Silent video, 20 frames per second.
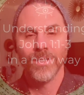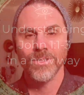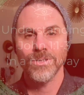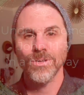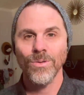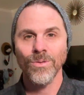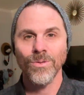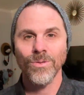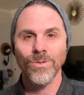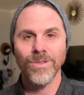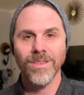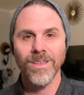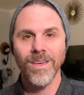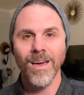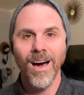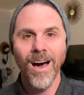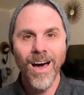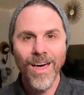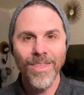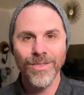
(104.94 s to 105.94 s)
So
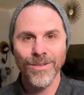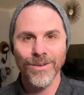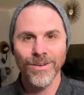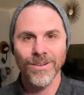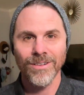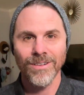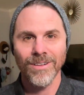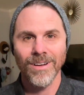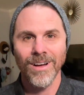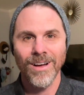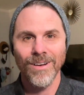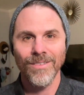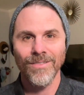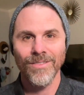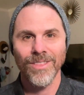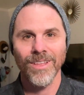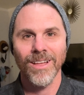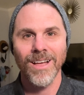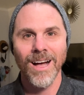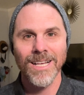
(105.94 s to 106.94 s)
the author
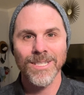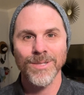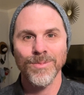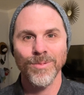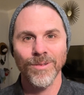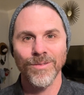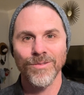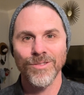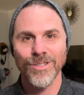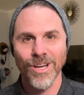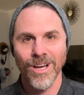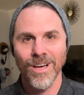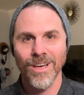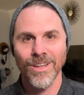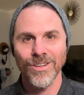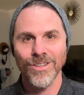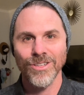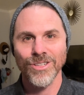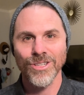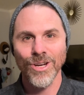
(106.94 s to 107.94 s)
of the Gospel of
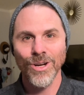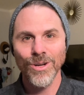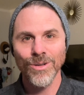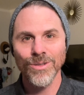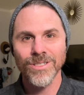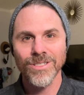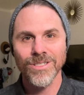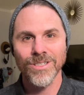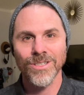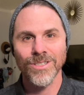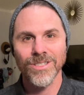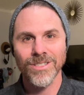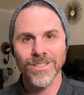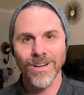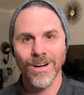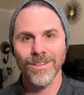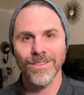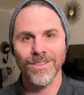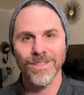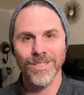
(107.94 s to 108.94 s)
John chose to
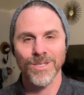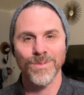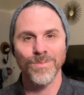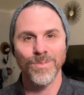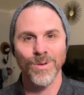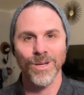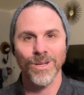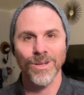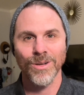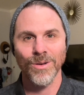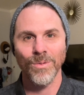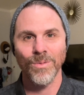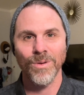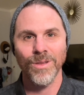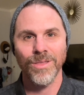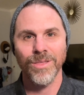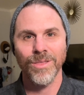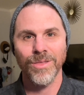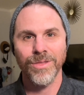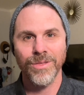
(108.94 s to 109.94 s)
start this book
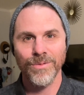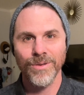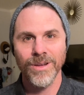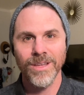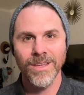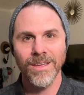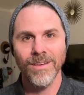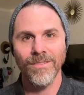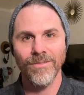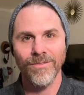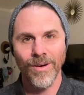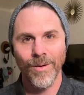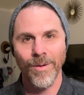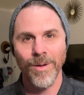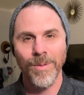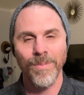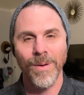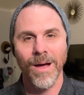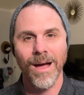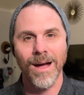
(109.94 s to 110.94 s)
with three
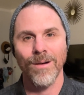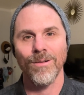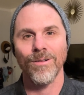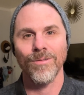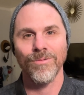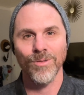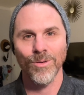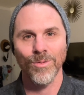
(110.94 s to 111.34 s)
very powerful